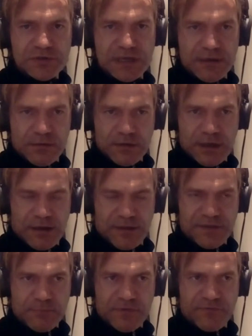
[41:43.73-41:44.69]
He, uh, I
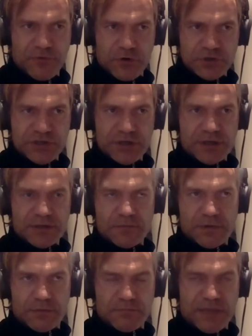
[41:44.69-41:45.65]
think my first year,
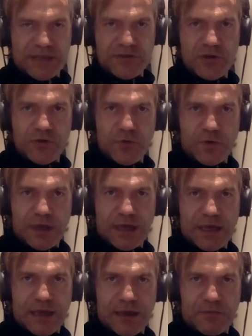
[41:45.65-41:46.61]
Man
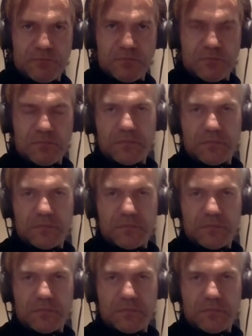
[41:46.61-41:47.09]
um,